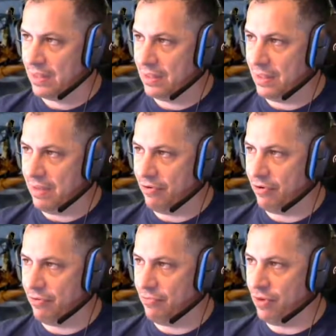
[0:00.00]
I've
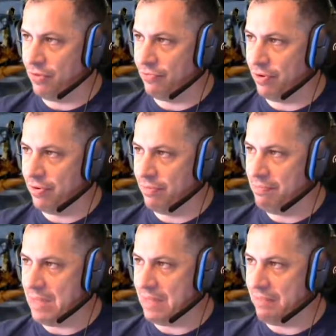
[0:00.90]
heard of one for
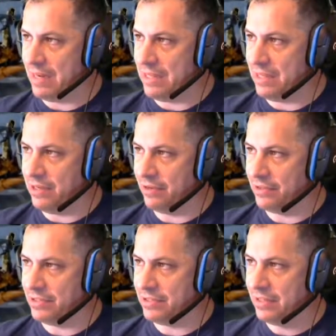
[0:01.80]
many
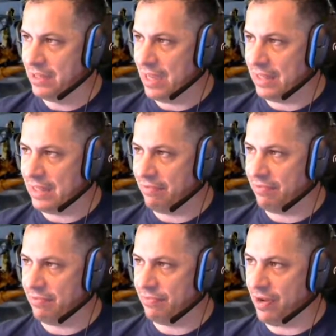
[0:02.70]
years. I think I've
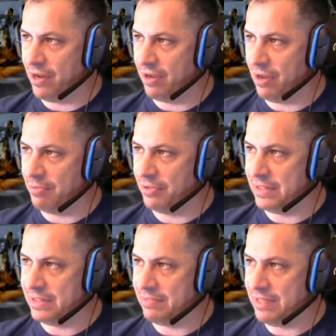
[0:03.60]
even fought a couple
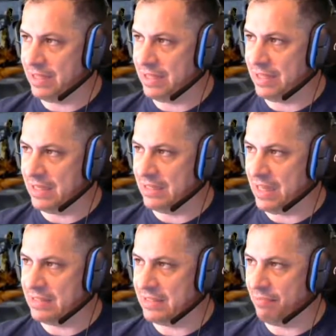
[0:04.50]
in some D&D
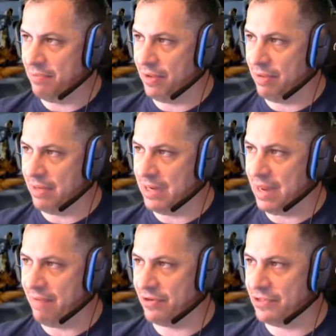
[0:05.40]
at some point, but
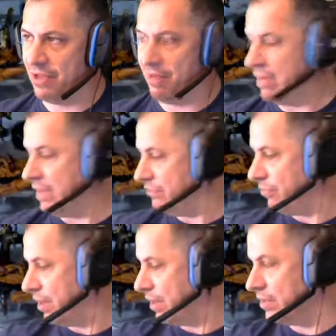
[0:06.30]
never saw a mini
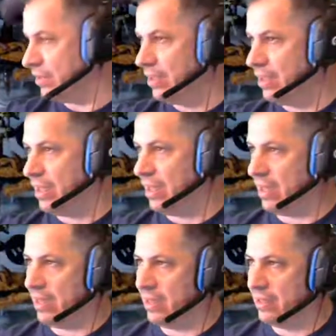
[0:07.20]
for it.
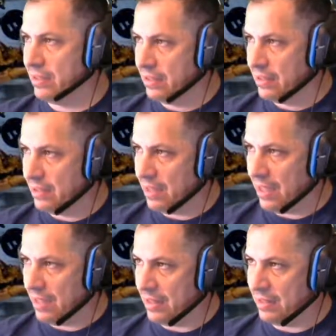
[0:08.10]

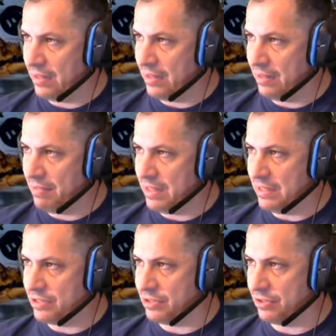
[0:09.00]
And the mini
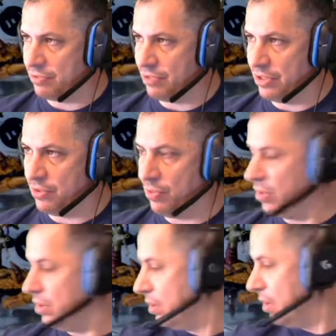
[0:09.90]
just looks really cool.